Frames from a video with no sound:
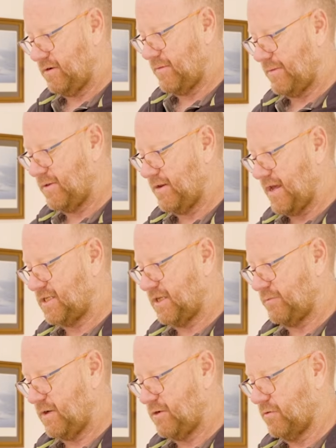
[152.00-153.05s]
Maybe the next
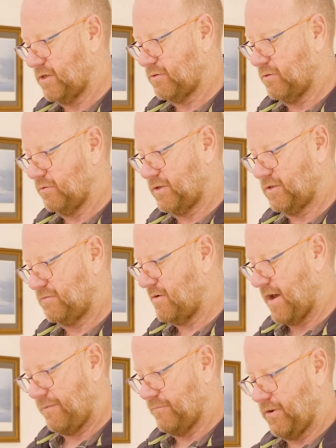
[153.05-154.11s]
thing we do is we'll just
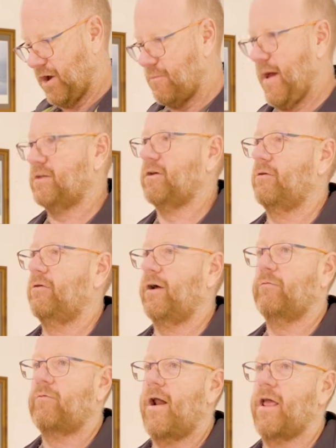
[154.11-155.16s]
go back to
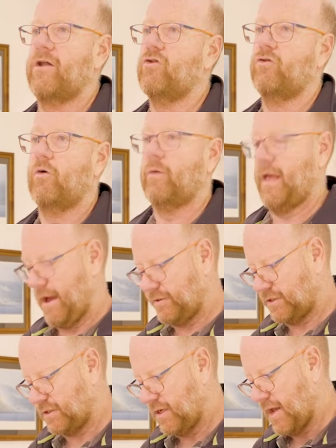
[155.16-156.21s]
like running a normal
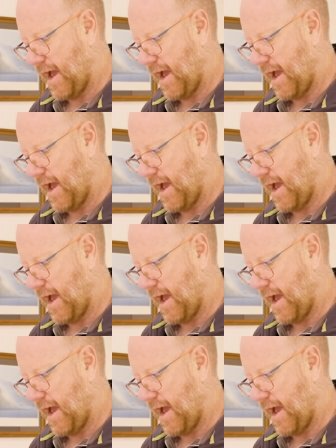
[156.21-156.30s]
house.